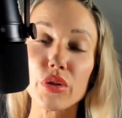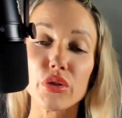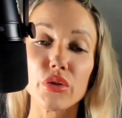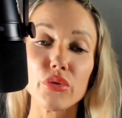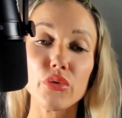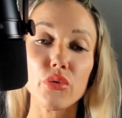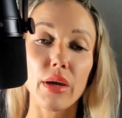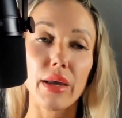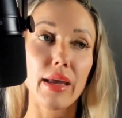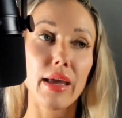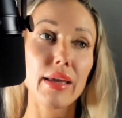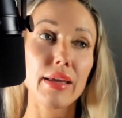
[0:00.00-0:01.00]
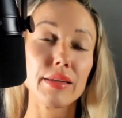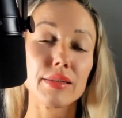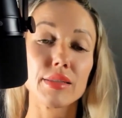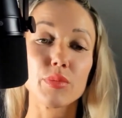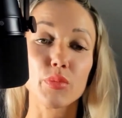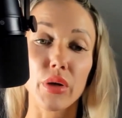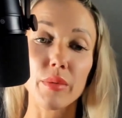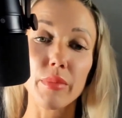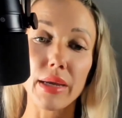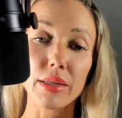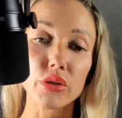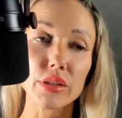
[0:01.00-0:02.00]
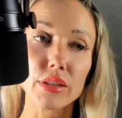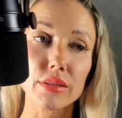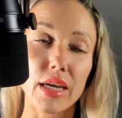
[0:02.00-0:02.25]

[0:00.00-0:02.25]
to a spring mattress.